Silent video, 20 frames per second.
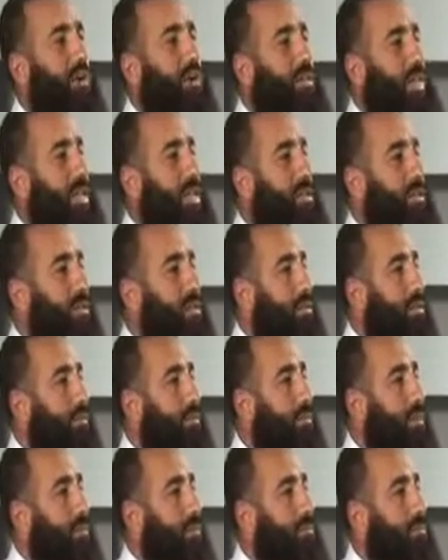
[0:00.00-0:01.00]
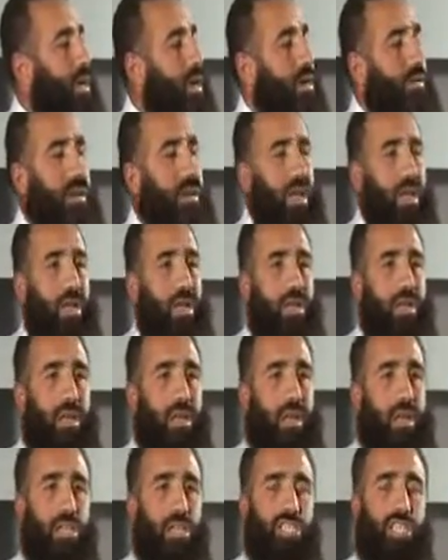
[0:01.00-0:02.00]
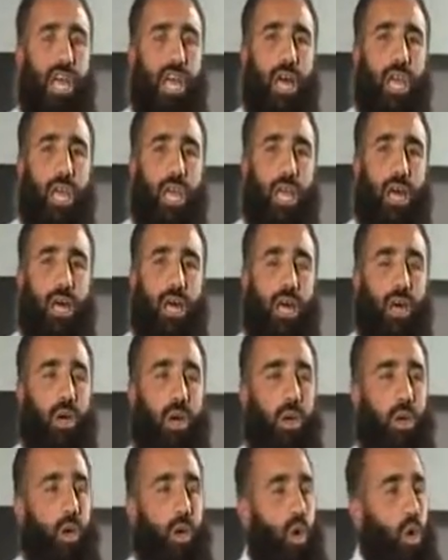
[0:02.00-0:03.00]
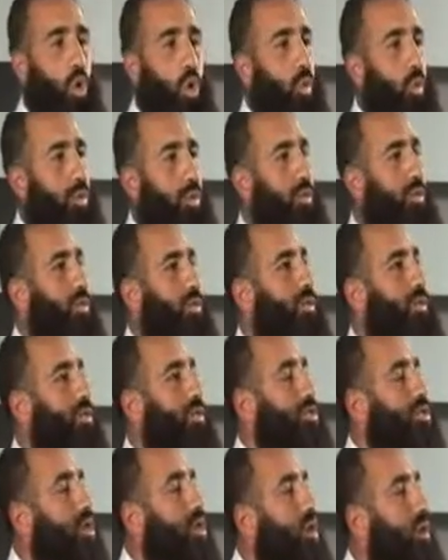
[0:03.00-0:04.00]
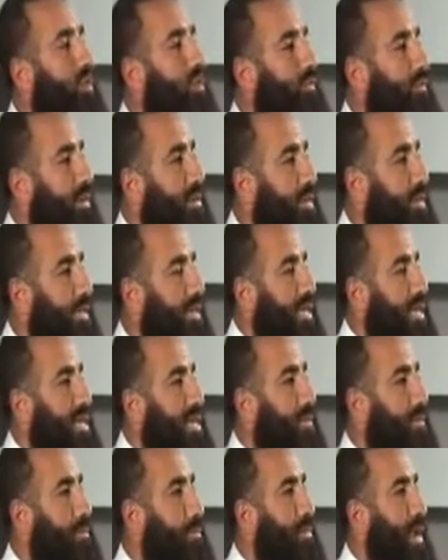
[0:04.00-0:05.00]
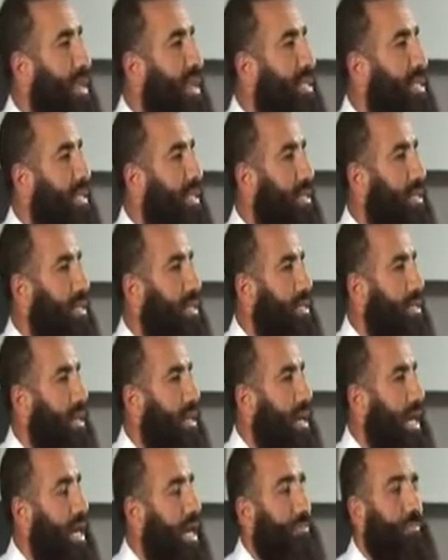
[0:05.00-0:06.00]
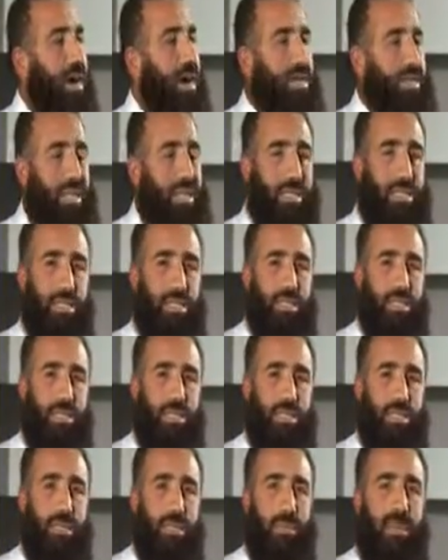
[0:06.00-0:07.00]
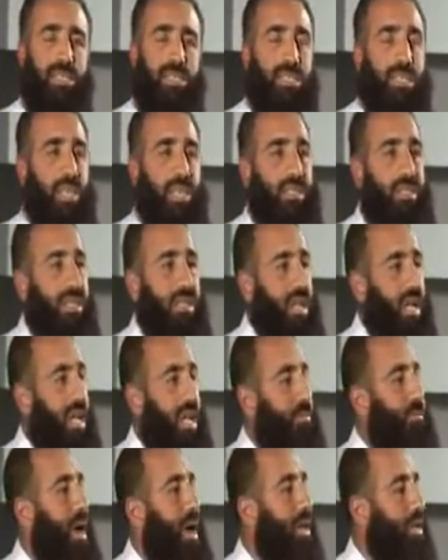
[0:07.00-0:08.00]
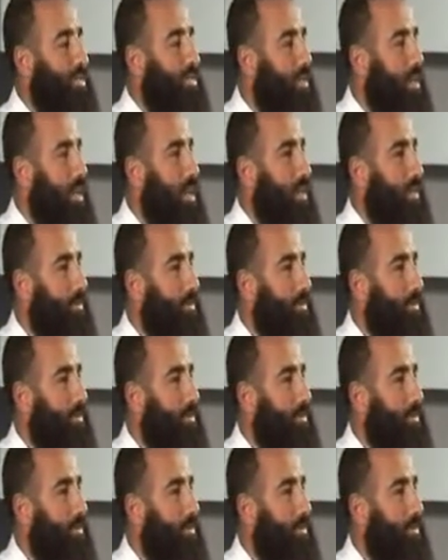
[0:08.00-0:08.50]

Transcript: that Mary, inshallah, would serve the Bayt al-Maqdis, the Masjid in Palestine.